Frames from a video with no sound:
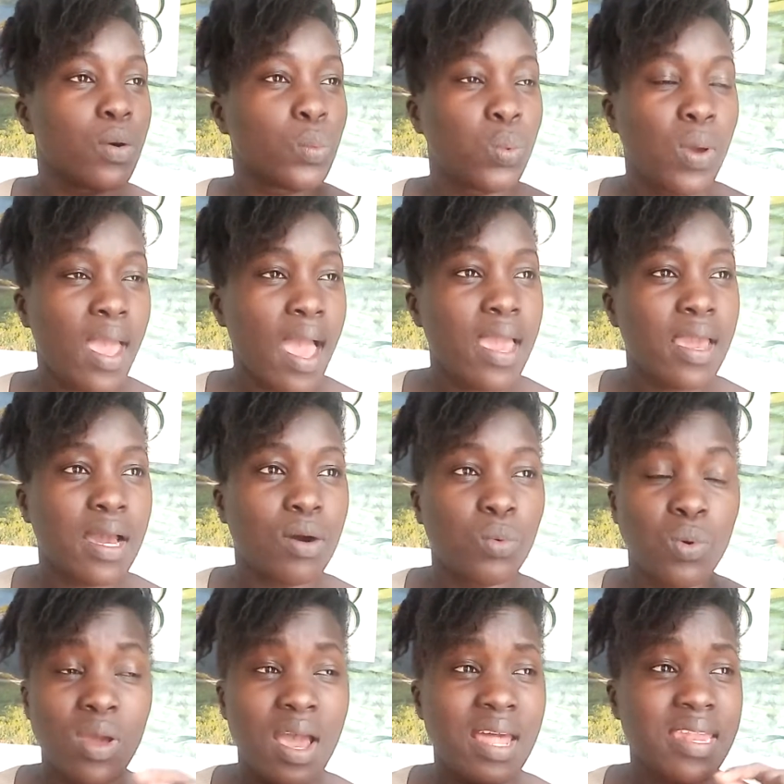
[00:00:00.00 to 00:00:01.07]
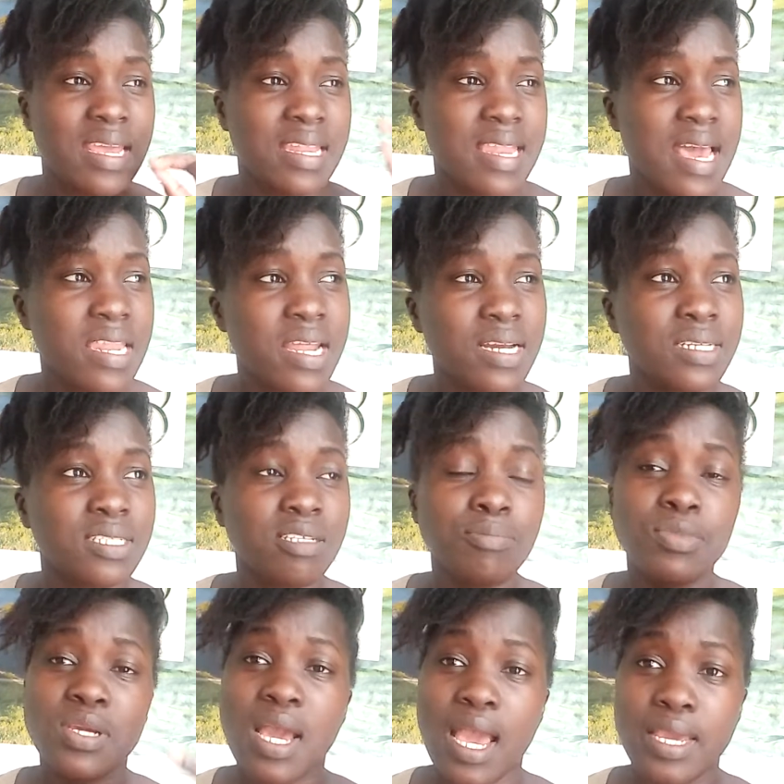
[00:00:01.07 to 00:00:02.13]
Where they direct
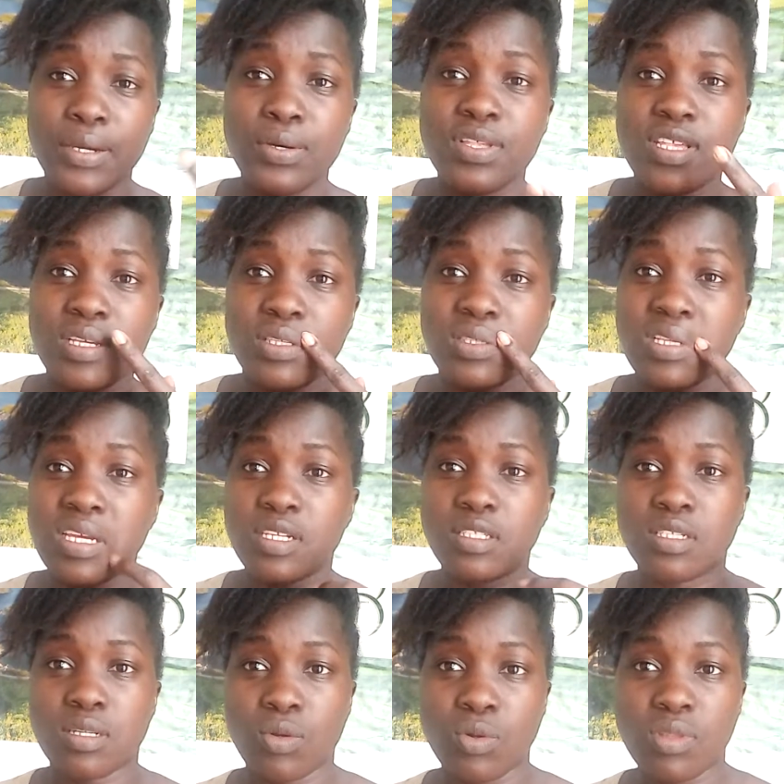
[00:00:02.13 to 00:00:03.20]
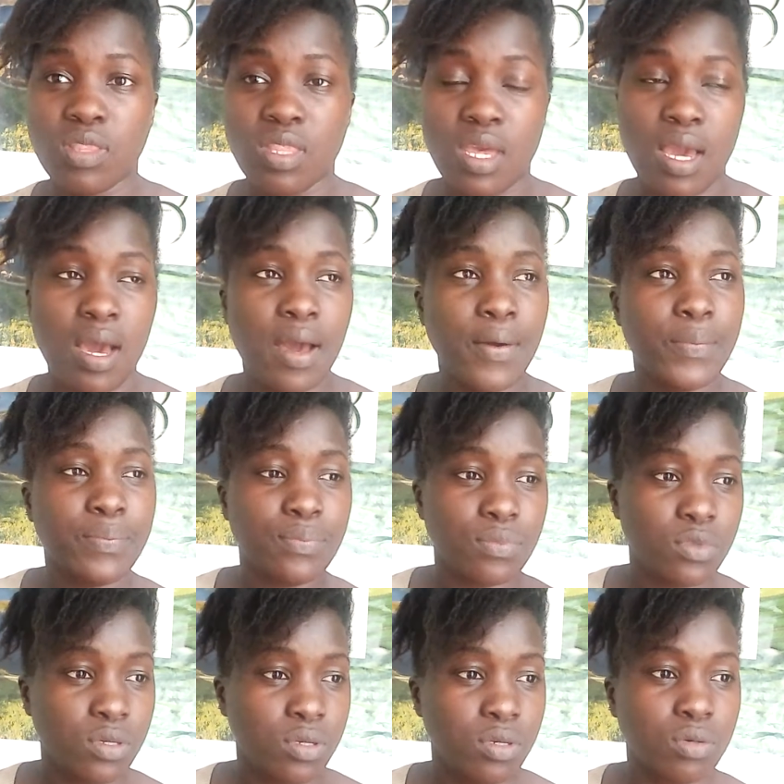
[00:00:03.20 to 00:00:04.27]
me, I go, they say it's not there,
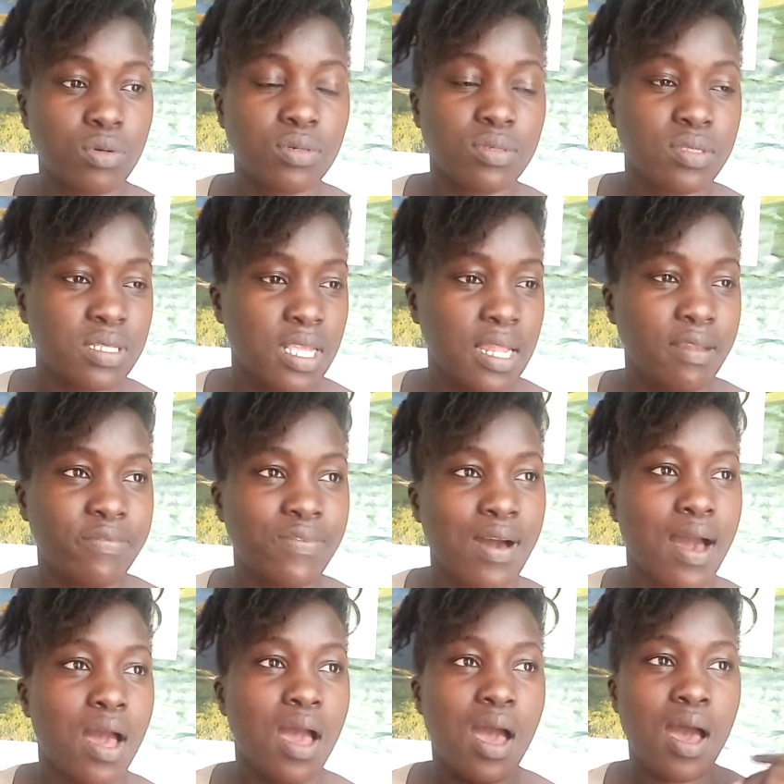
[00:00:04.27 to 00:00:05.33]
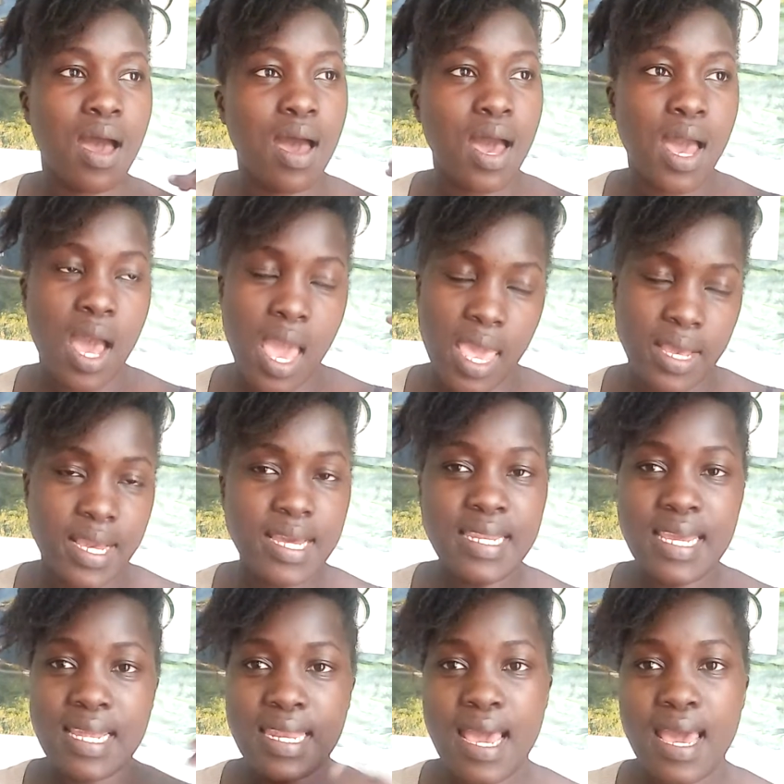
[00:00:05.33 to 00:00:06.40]
you're still far. Again
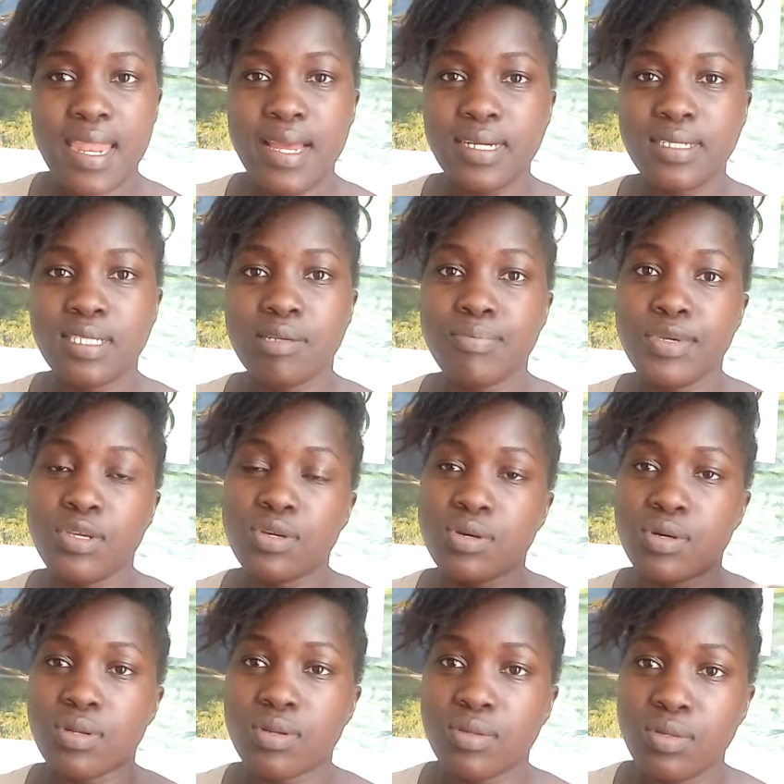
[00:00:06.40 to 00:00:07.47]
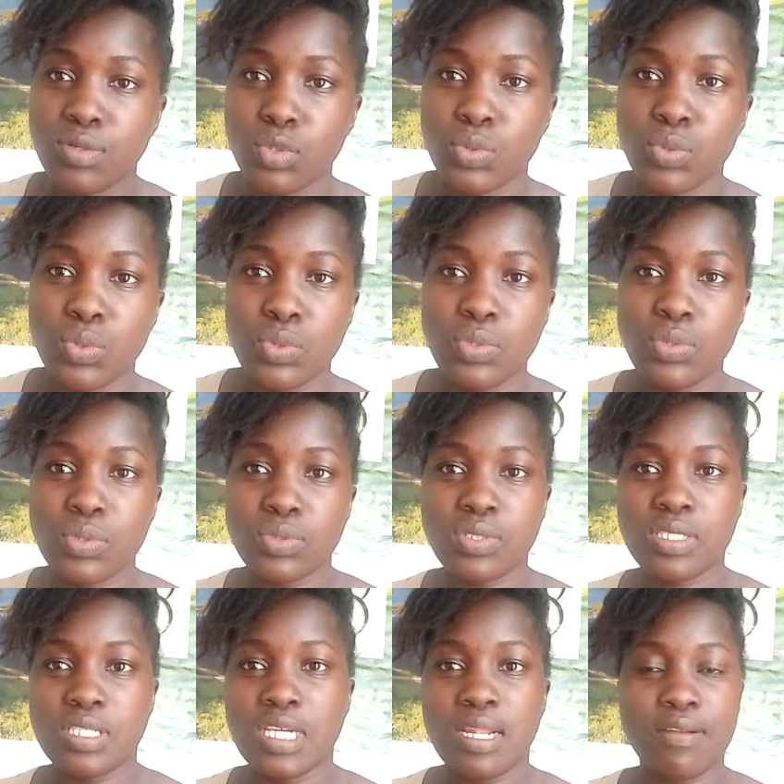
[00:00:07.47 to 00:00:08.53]
they direct me, you're
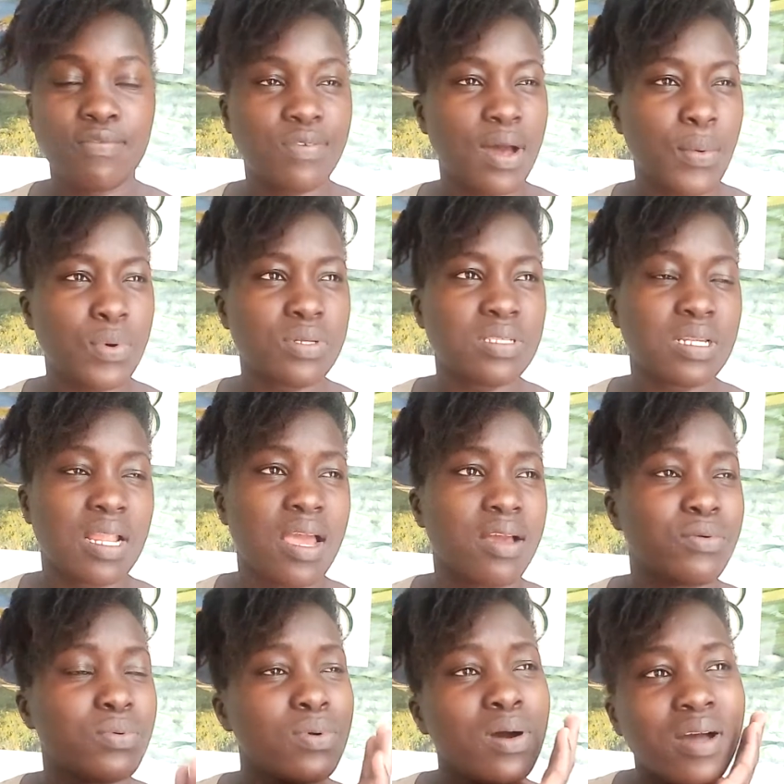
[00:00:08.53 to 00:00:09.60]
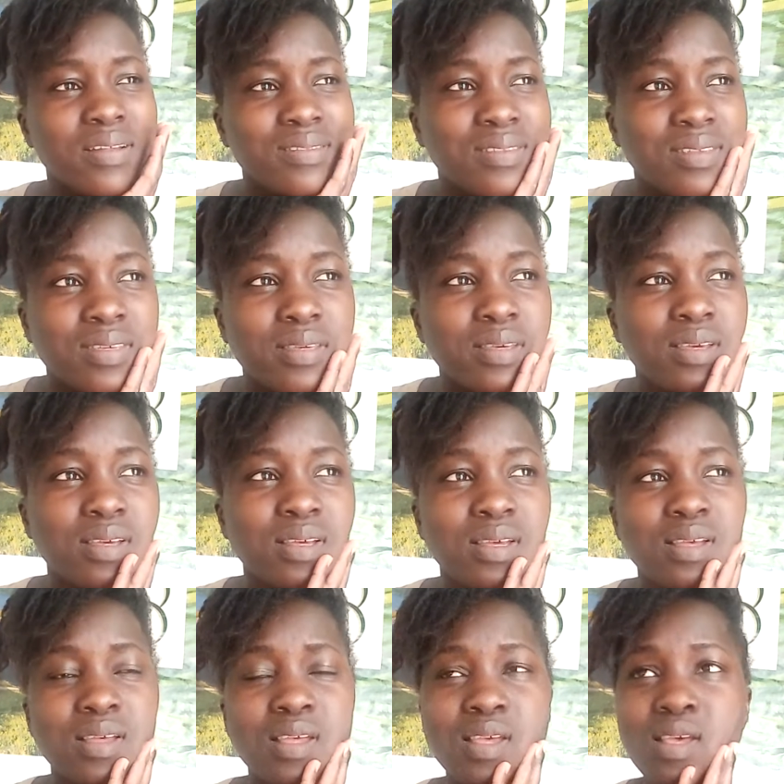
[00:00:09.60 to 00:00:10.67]
still far. I was like, what?
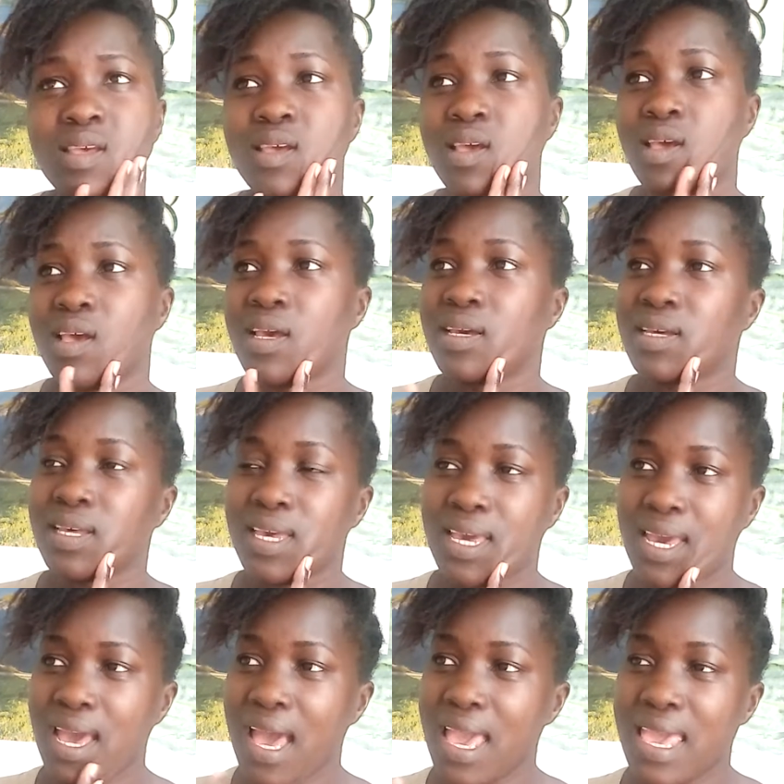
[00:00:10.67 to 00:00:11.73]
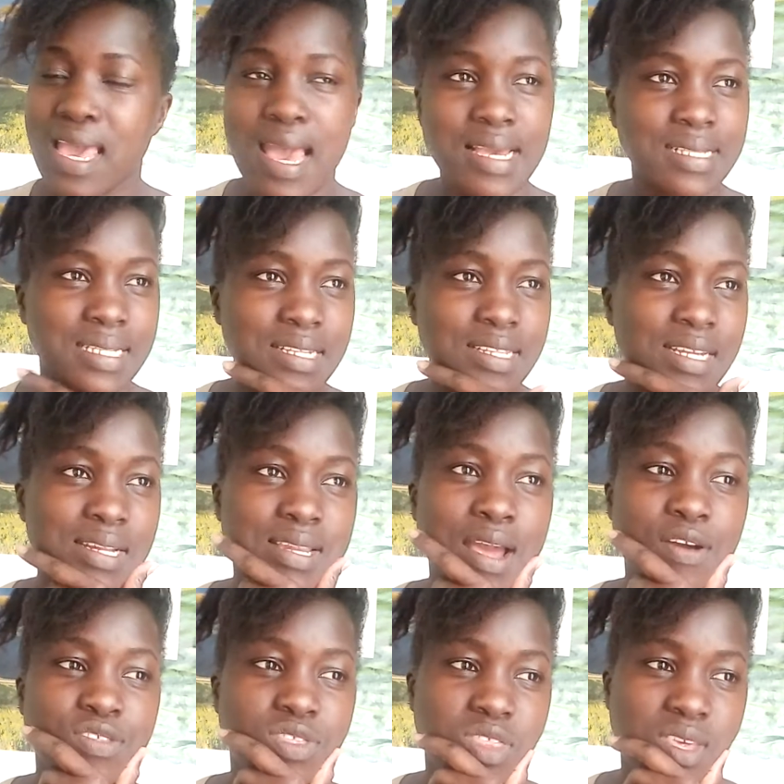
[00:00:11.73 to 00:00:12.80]
Okay, I started now
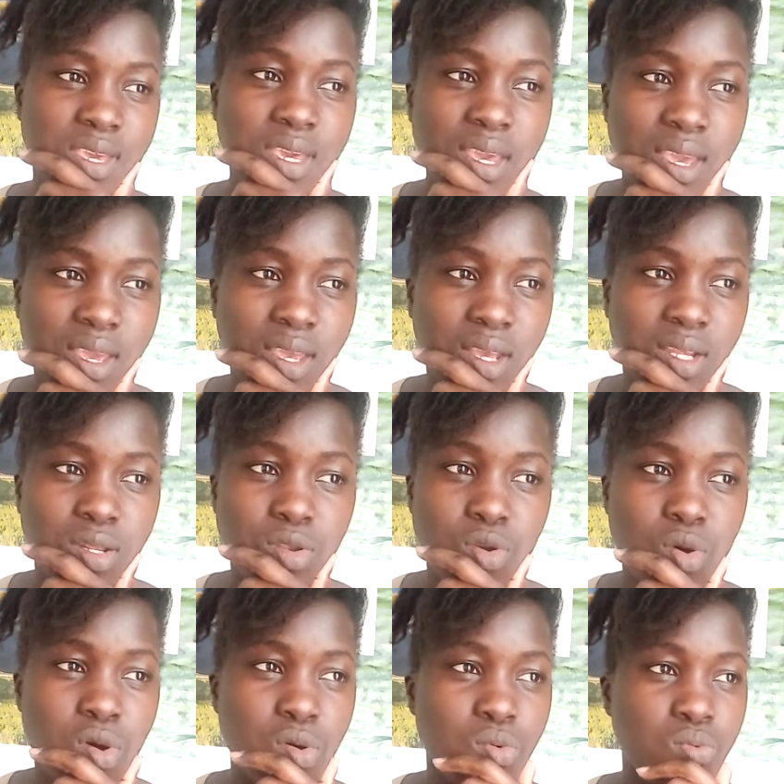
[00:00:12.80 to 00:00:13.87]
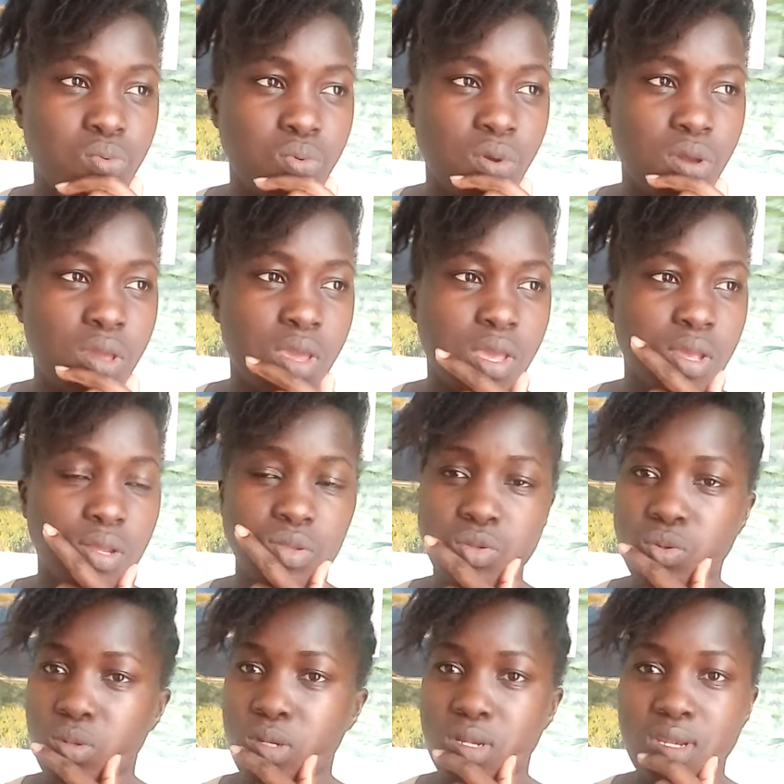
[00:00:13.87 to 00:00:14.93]
thinking, no way,
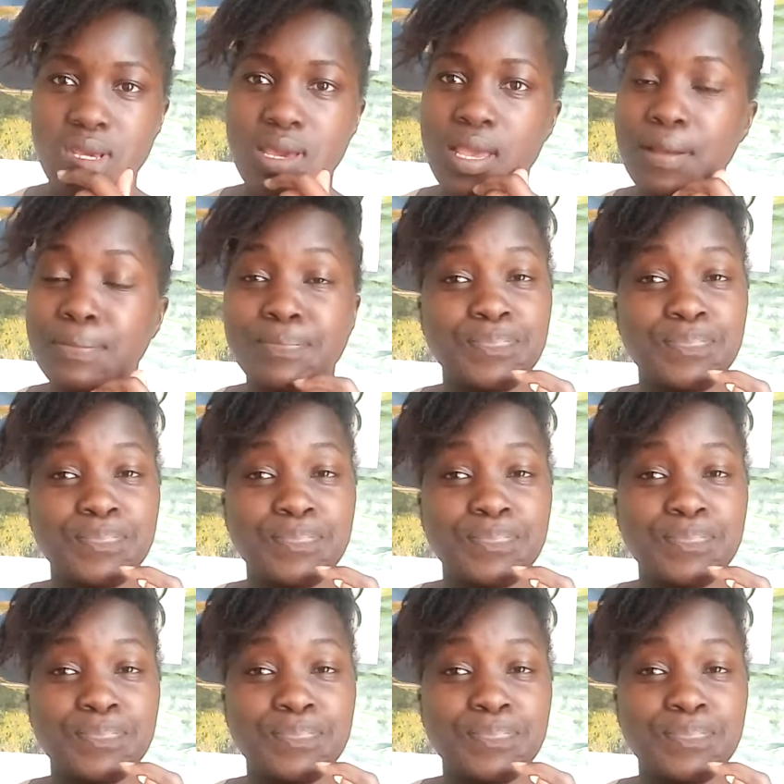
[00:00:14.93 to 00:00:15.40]
today